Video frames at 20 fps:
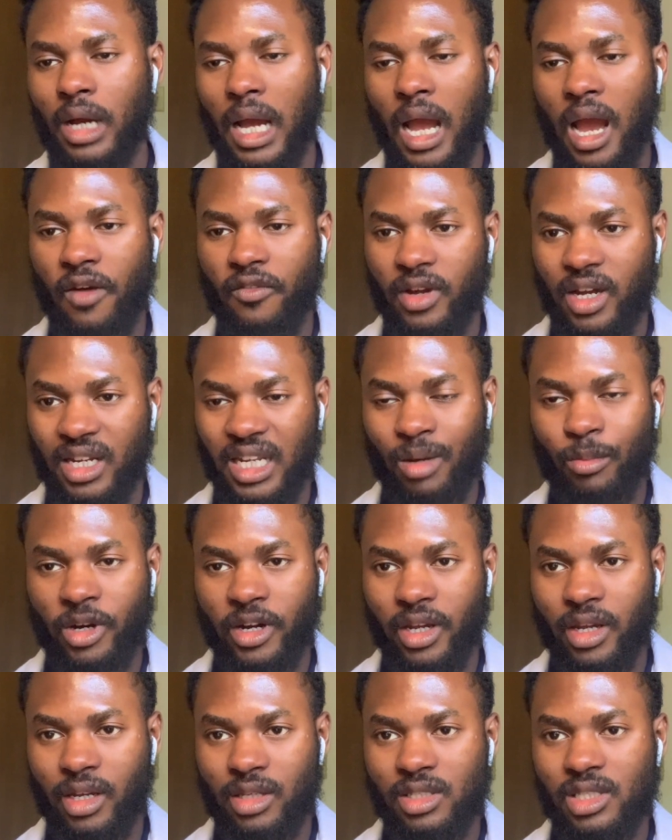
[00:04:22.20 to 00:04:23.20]
African
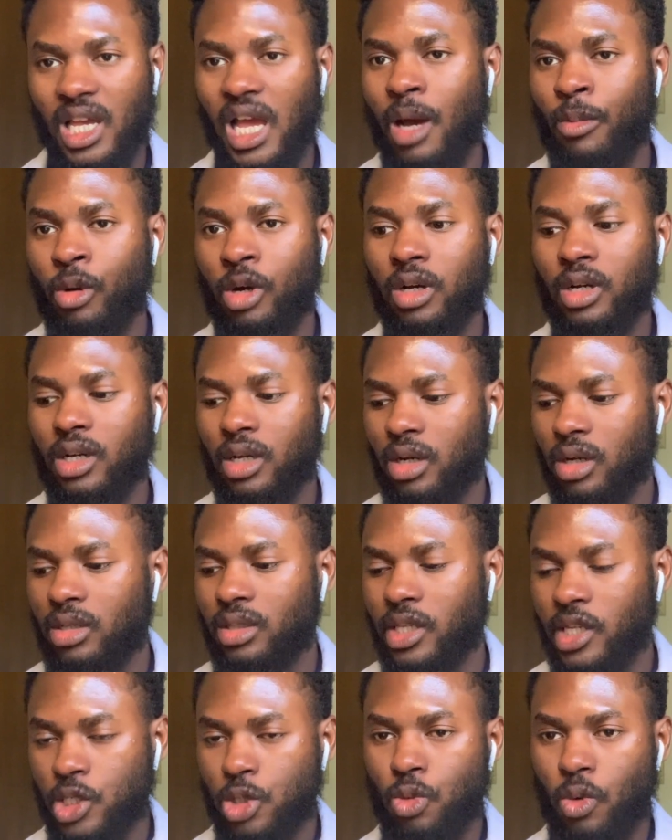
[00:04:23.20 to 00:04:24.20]
Americans, among
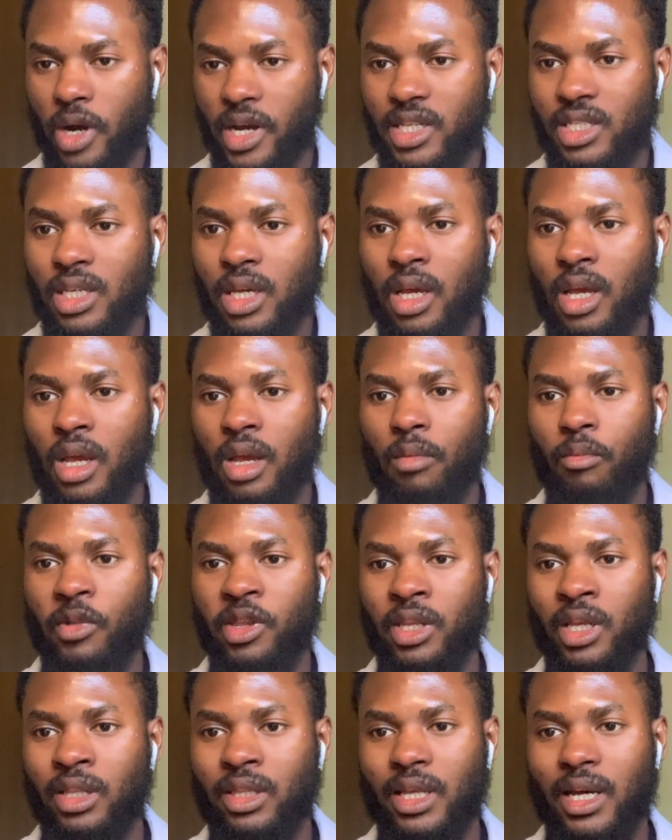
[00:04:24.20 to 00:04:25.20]
this race,
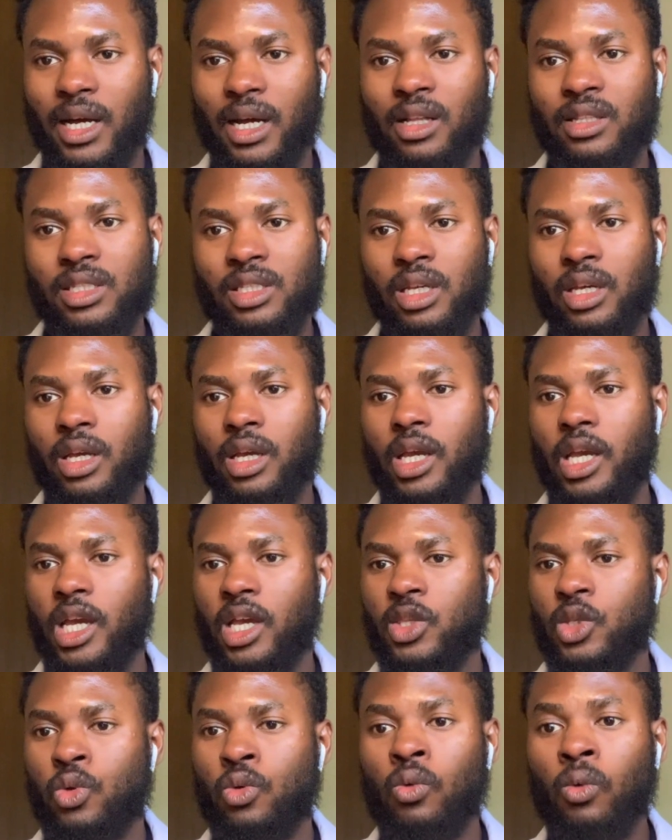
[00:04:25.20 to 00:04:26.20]
meaning that
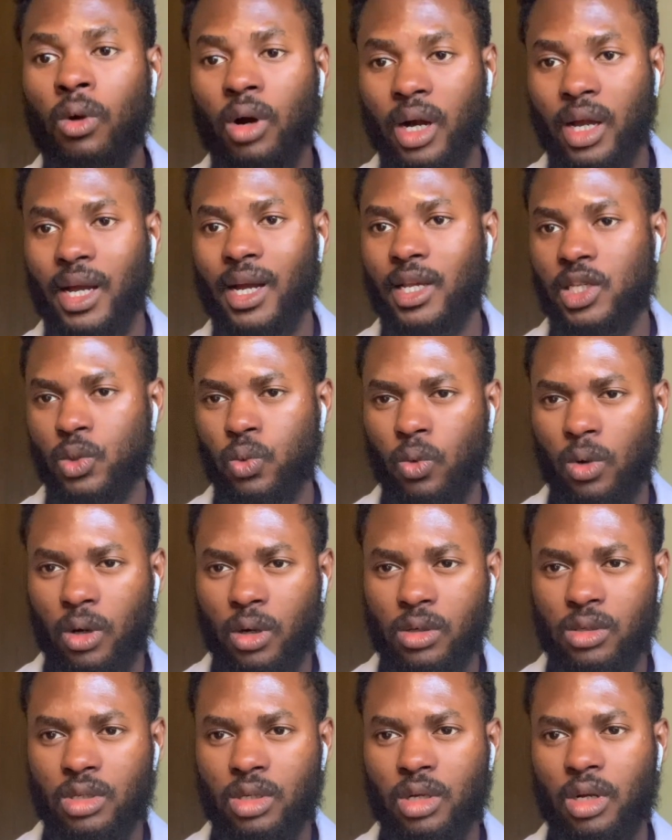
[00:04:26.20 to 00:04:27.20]
it will work as
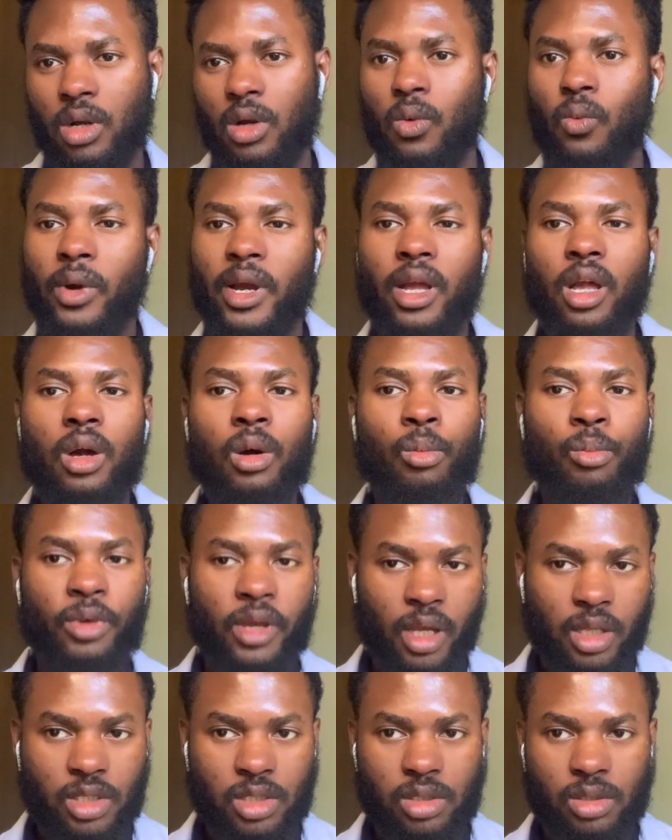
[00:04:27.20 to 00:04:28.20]
well when
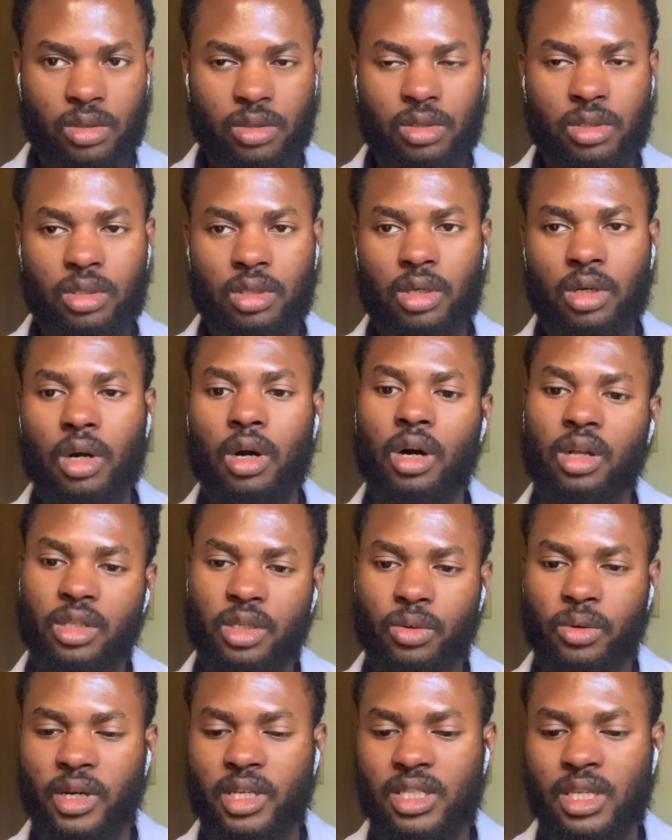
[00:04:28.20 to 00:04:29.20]
compared to
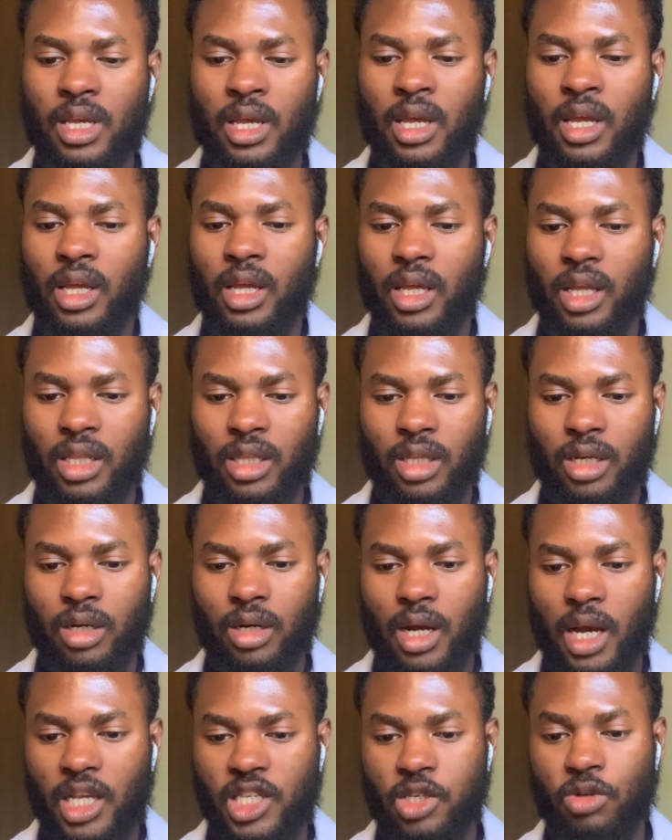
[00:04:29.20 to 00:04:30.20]
other race. And
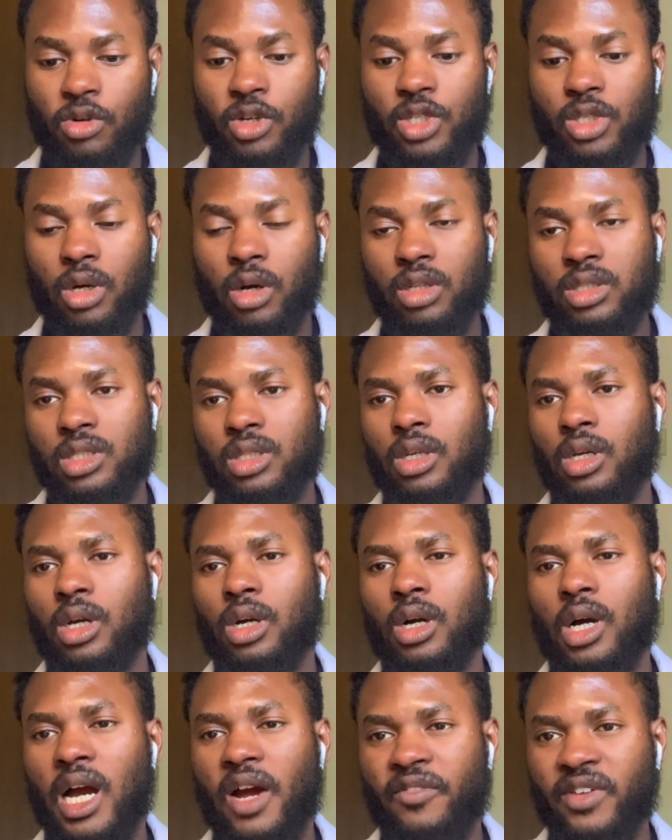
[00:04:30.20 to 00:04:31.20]
as a result,
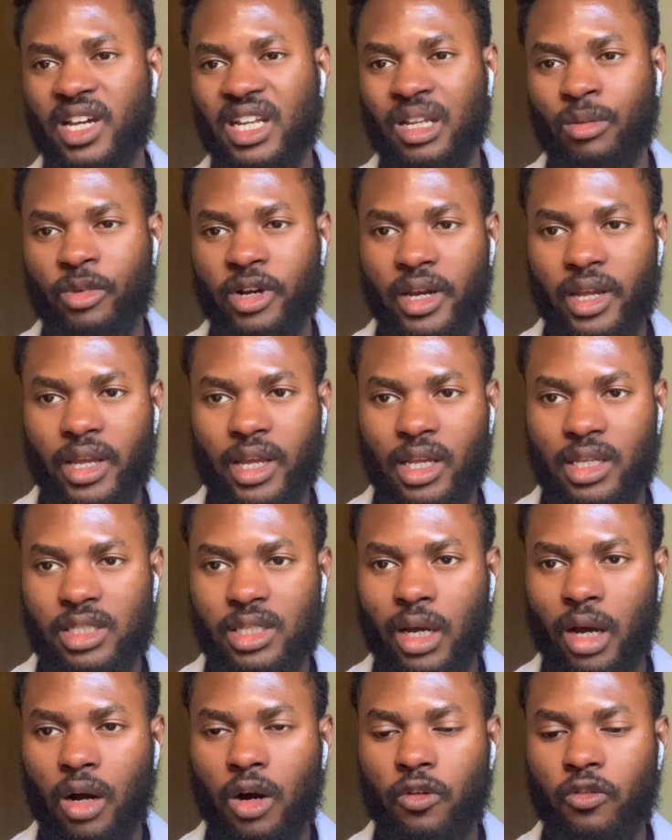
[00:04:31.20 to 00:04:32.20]
African Americans
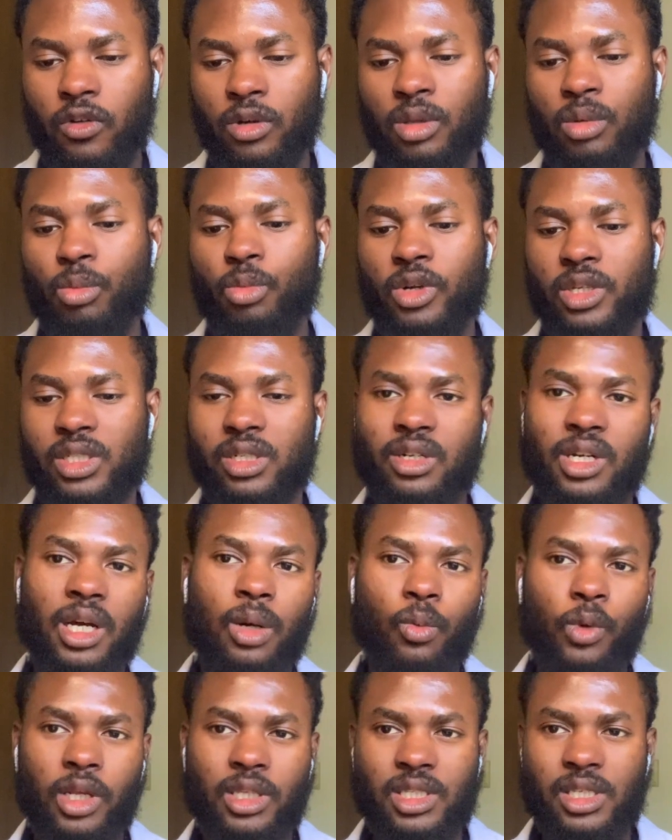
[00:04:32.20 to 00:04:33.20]
are often
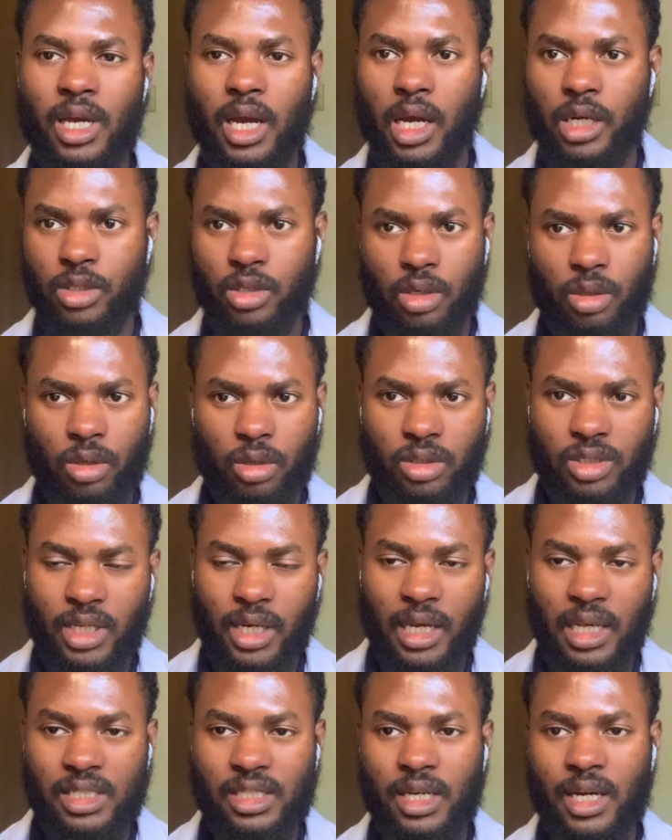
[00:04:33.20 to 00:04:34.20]
prescribed with
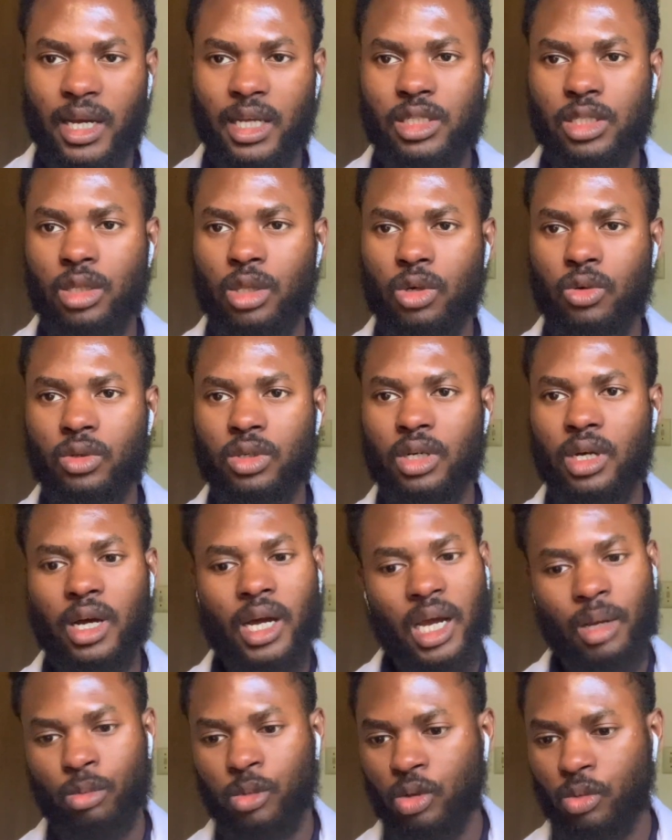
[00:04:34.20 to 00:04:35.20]
hydrochlorothiazide to lower
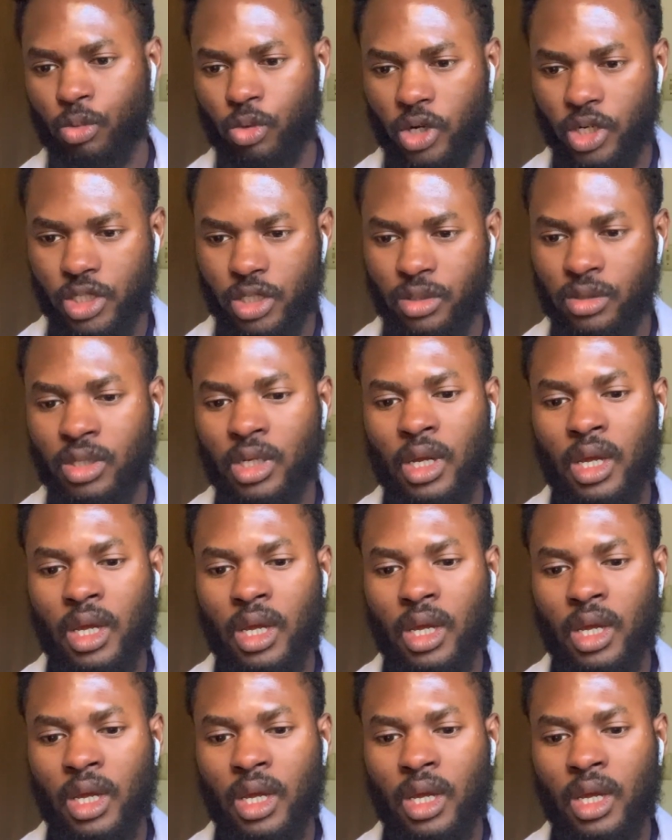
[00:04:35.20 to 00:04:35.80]
high blood pressure.